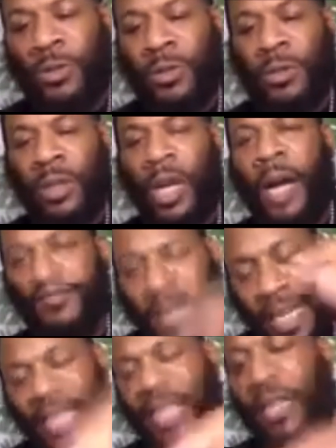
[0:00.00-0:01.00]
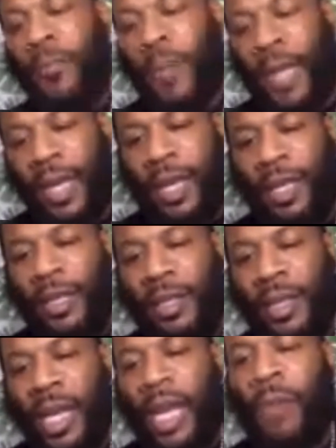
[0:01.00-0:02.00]
I'm laying in the bed,
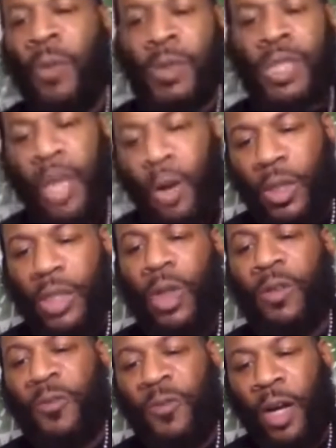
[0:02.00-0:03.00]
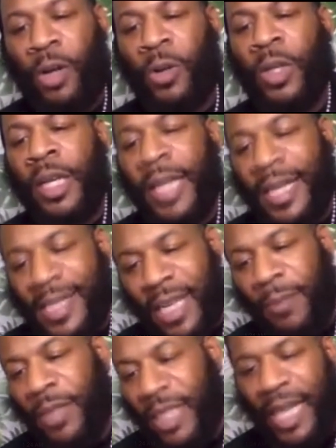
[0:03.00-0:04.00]
and we was talking on the phone. Now, tell
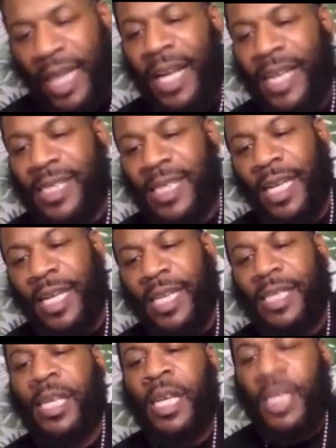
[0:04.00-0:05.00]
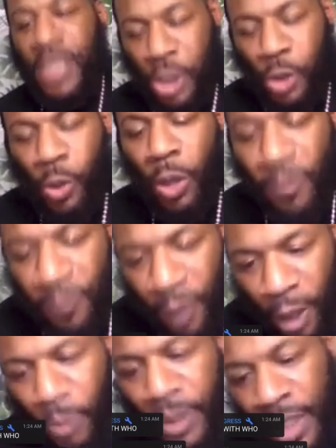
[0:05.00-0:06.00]
me, did I not say this since you on the
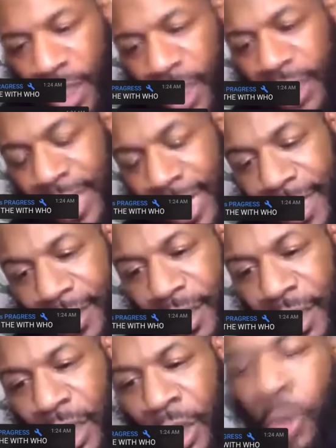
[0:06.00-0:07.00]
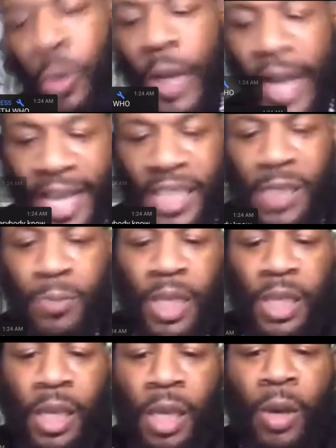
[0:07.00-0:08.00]
phone with Doug, Dana? You asked
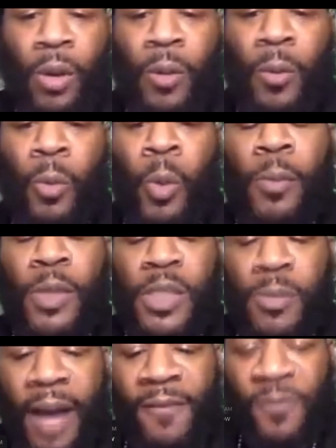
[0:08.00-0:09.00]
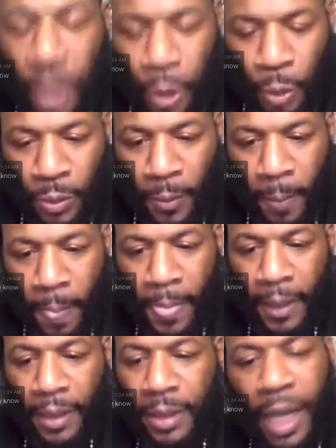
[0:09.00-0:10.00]
me what was my view.
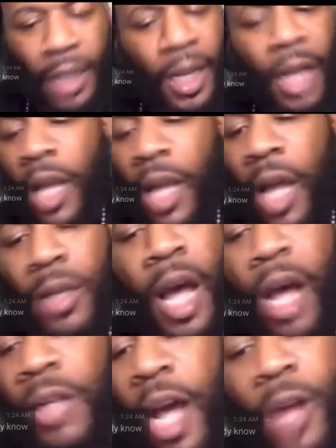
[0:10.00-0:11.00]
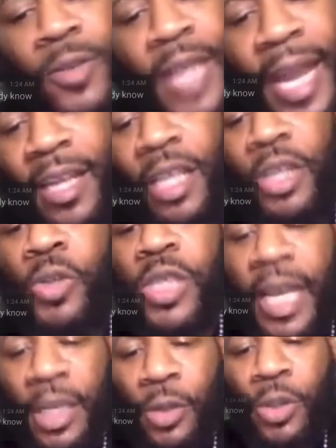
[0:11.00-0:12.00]
No, Dana. You
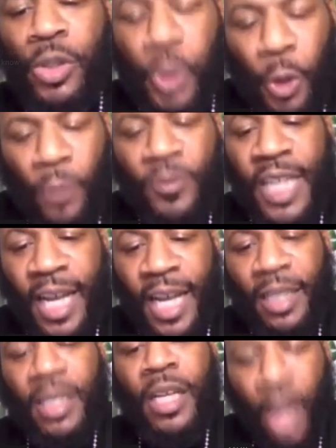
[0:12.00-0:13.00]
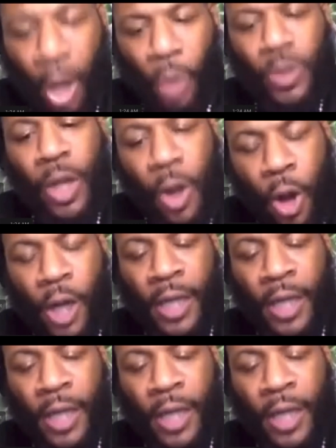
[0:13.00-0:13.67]
say you the truth teller. Hold on.